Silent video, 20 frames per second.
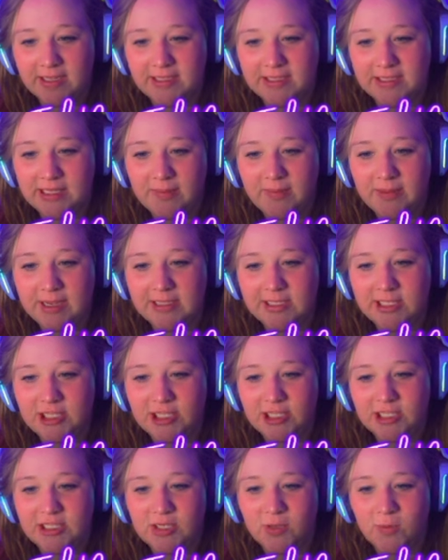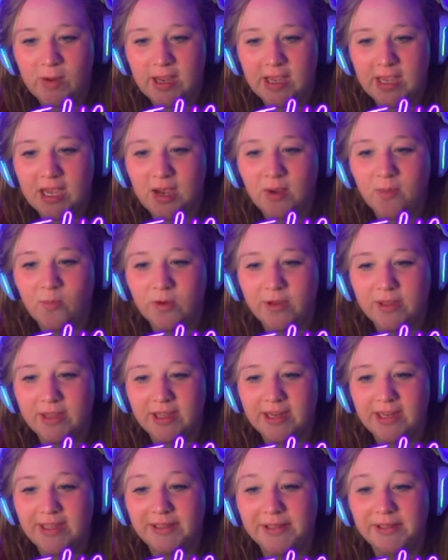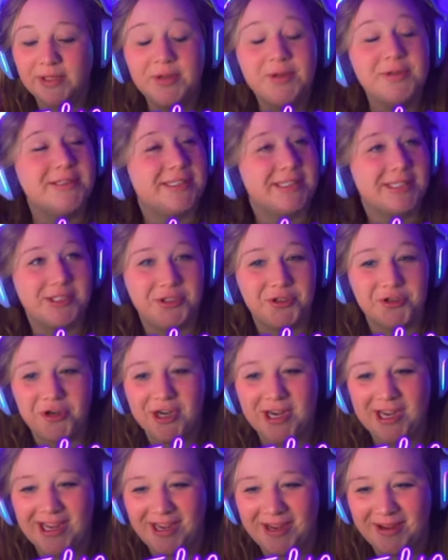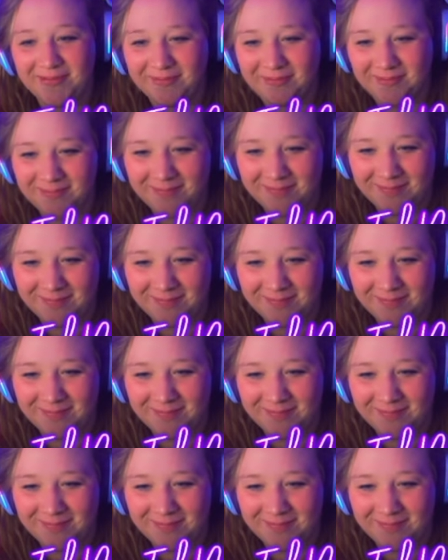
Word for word: Sim has a chance to wake up with a lucid dream.